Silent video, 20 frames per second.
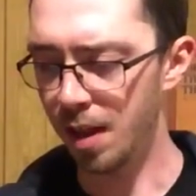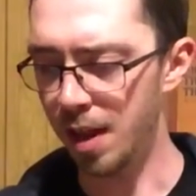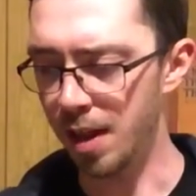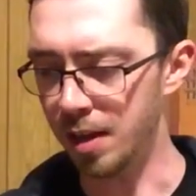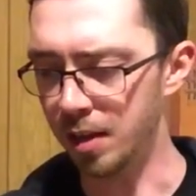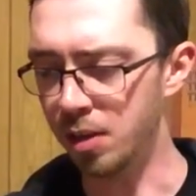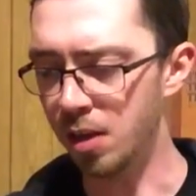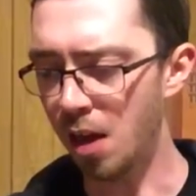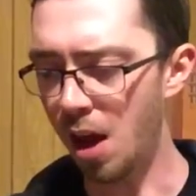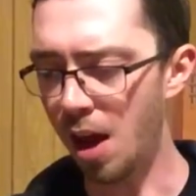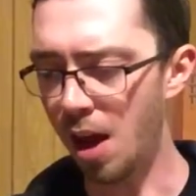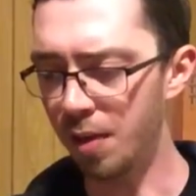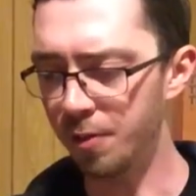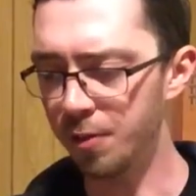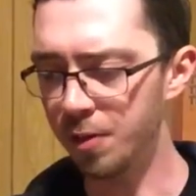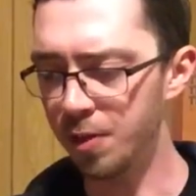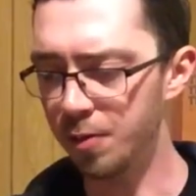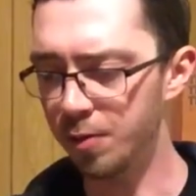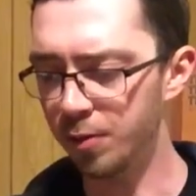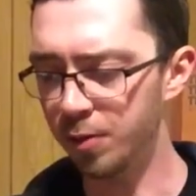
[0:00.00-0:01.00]
a
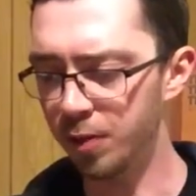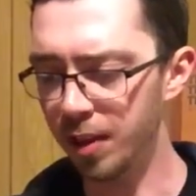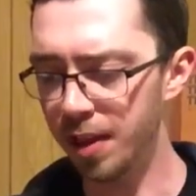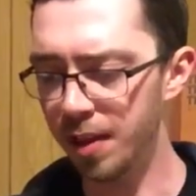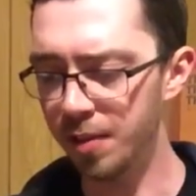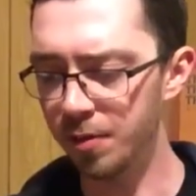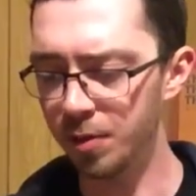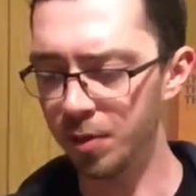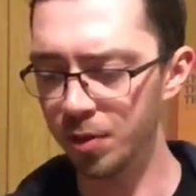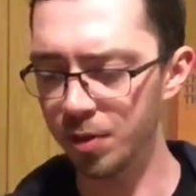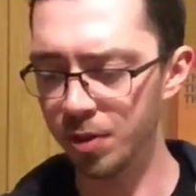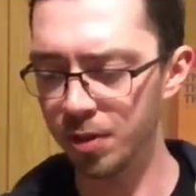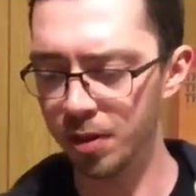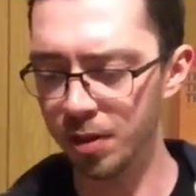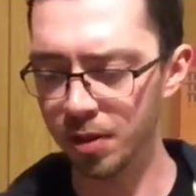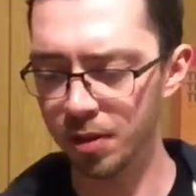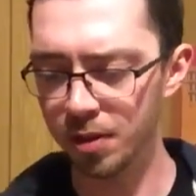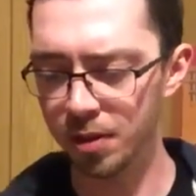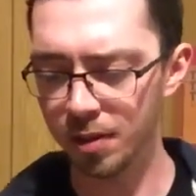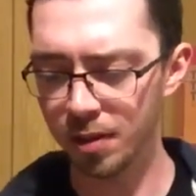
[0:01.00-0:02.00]
coffee flavored
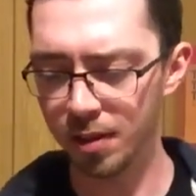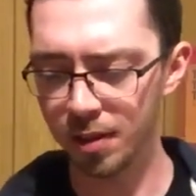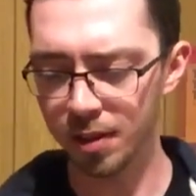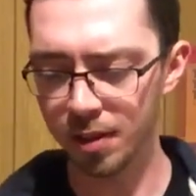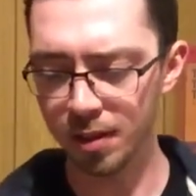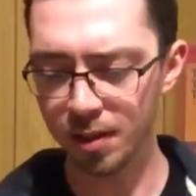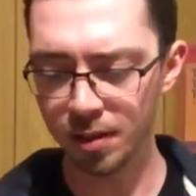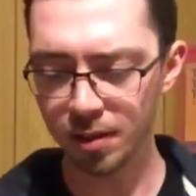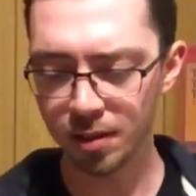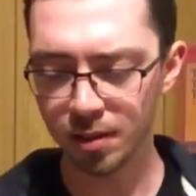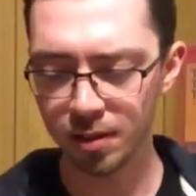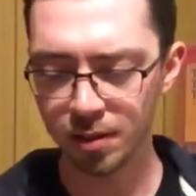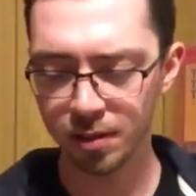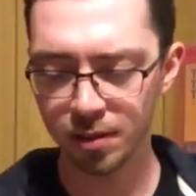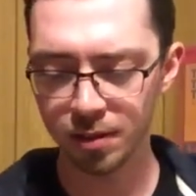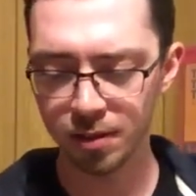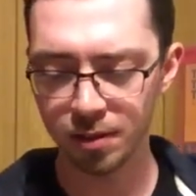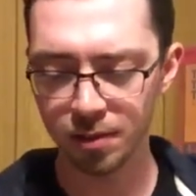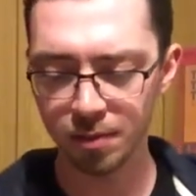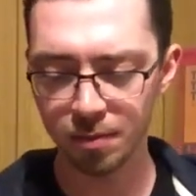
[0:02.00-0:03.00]
uh,
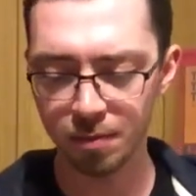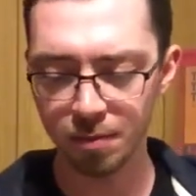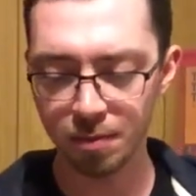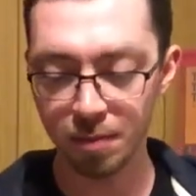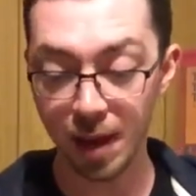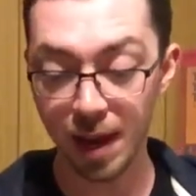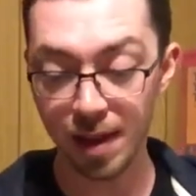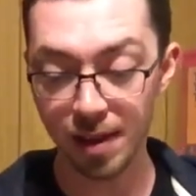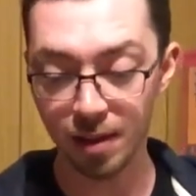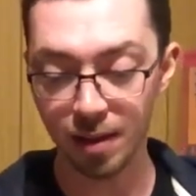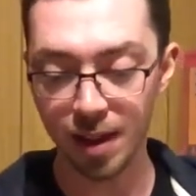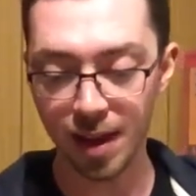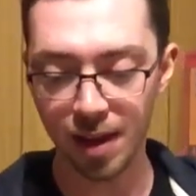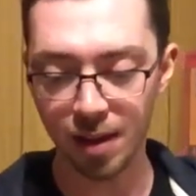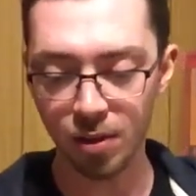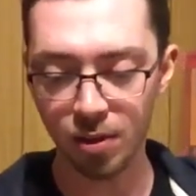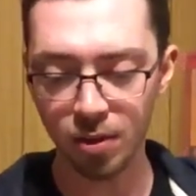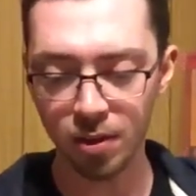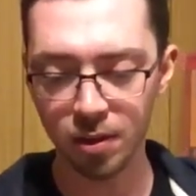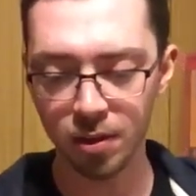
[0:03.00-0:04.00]
pale
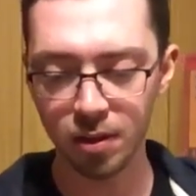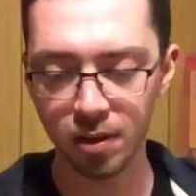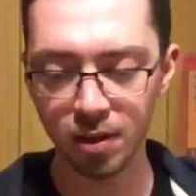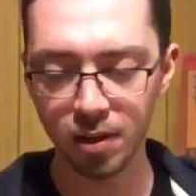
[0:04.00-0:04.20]
ale.